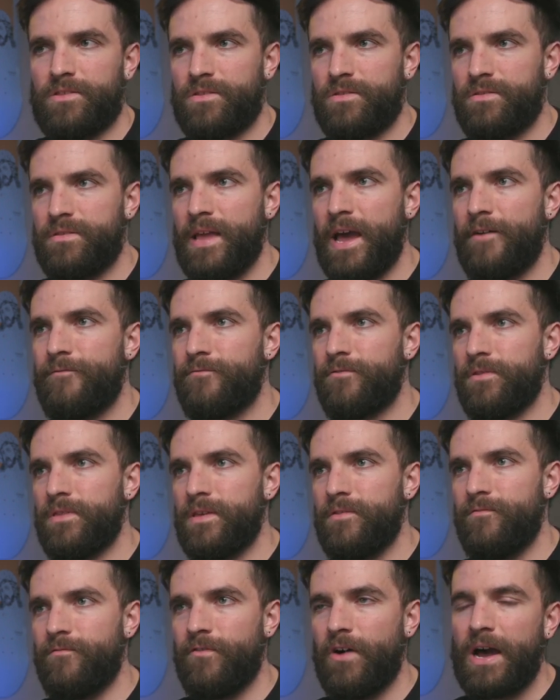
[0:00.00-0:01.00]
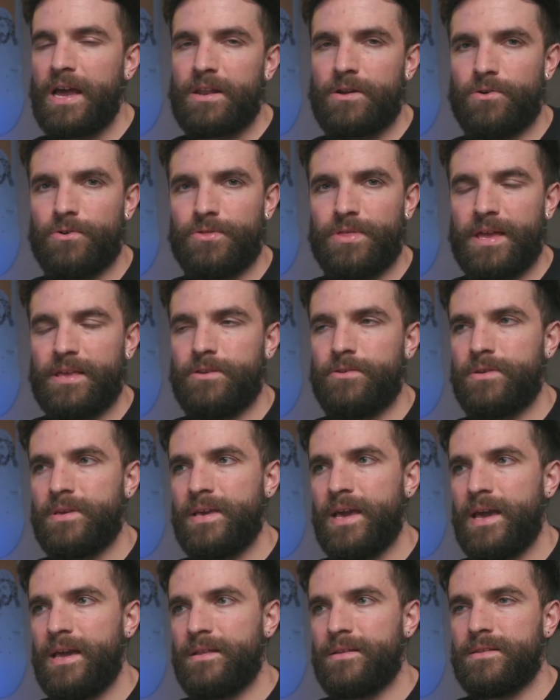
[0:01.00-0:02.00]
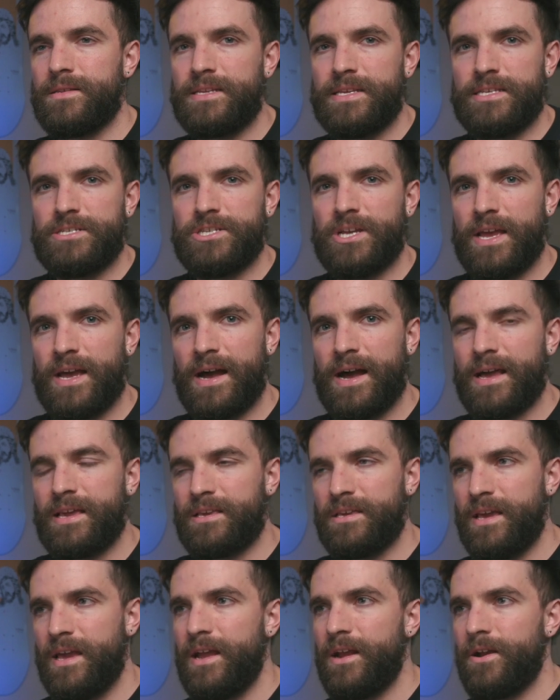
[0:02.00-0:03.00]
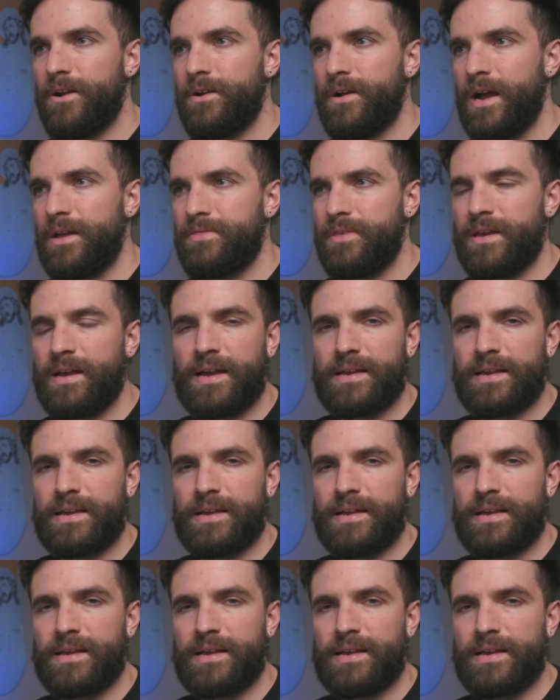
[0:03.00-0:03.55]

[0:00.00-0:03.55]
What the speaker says: It's definitely vital that you get DJI Care.